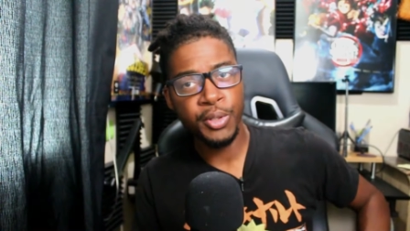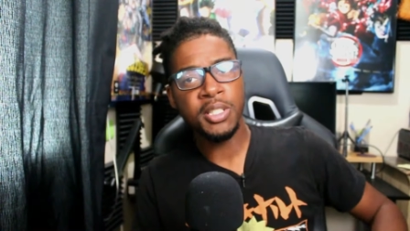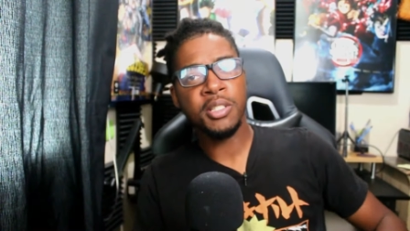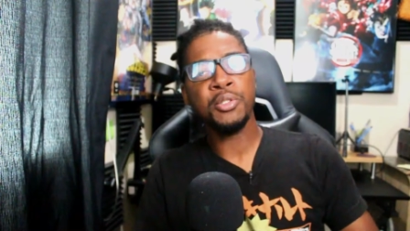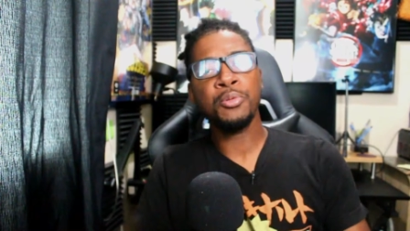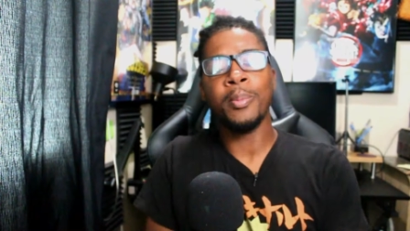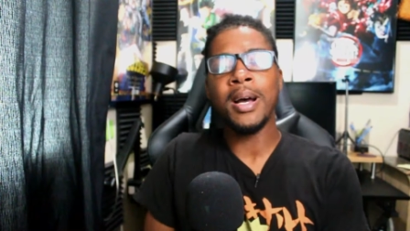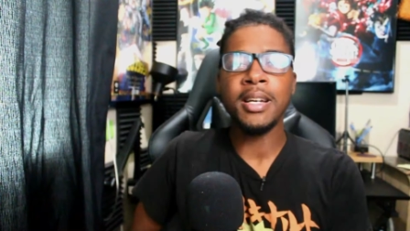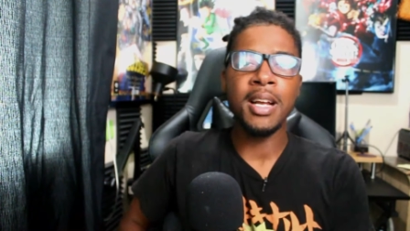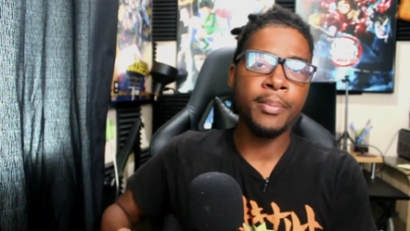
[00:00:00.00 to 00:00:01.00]
reason you
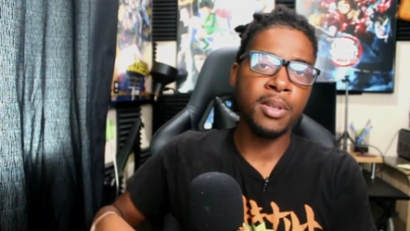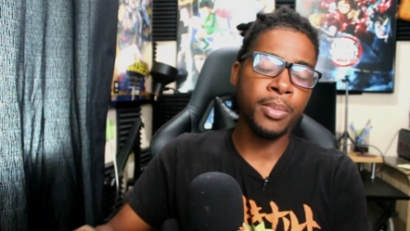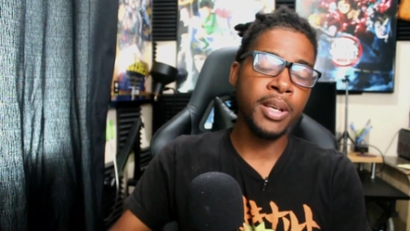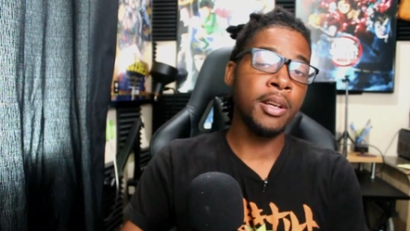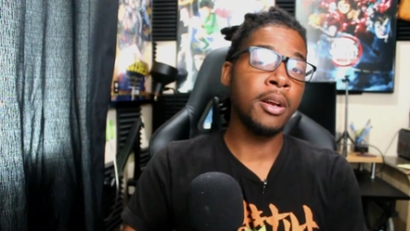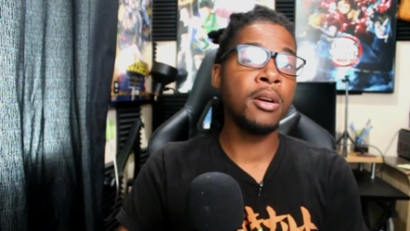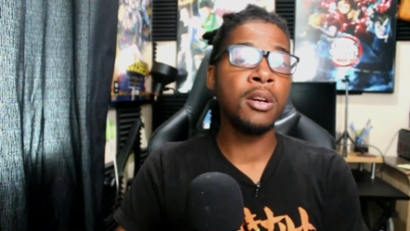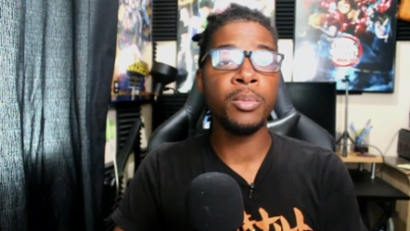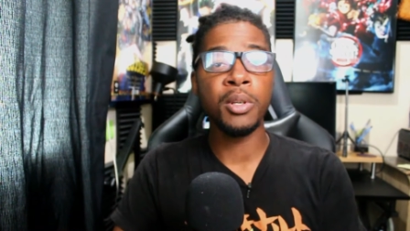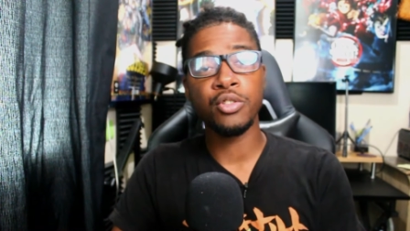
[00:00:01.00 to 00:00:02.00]
might not be being
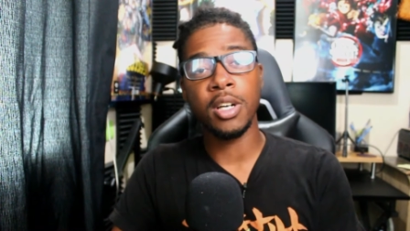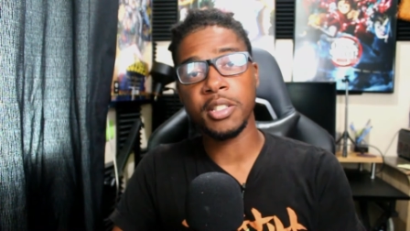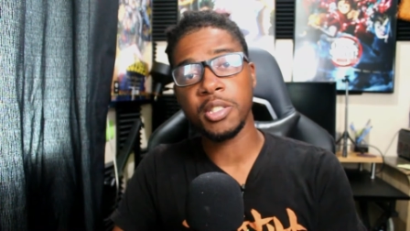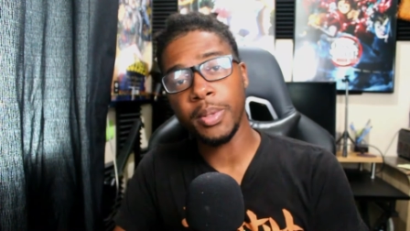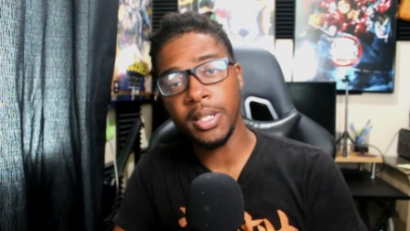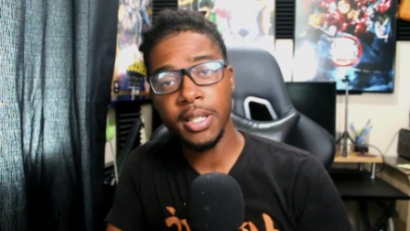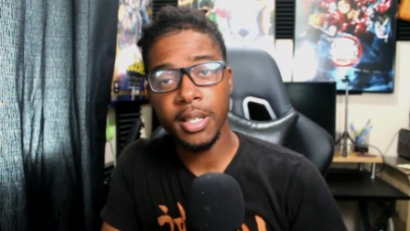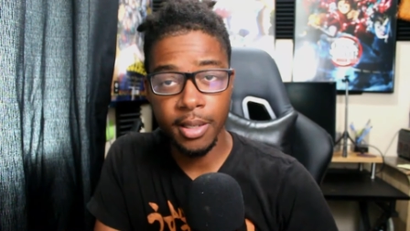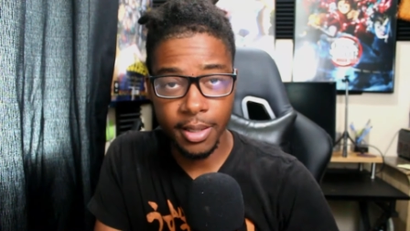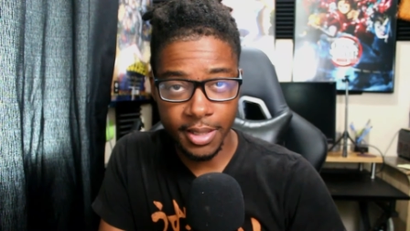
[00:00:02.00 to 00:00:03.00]
heard when you try to
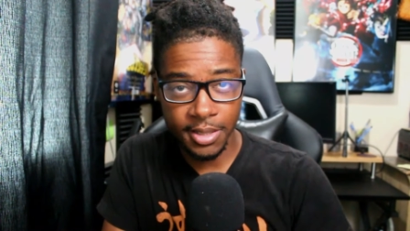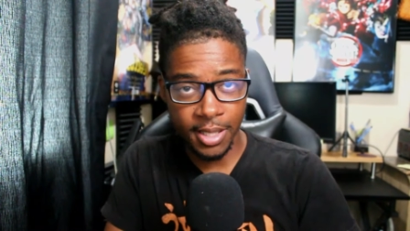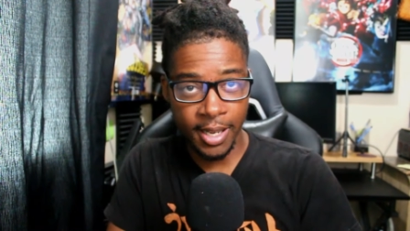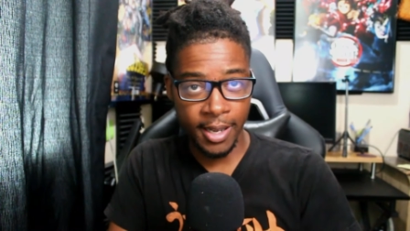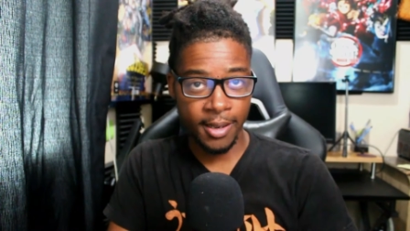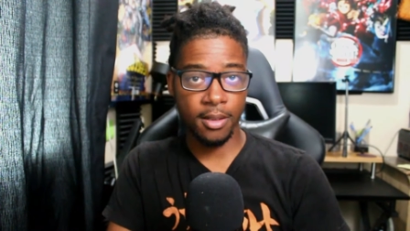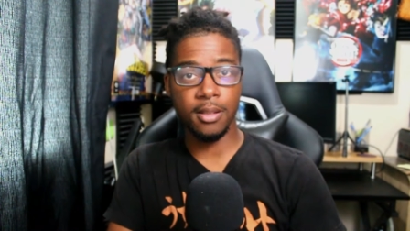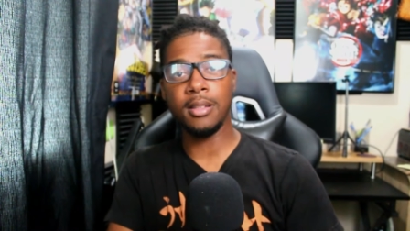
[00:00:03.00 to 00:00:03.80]
speak is that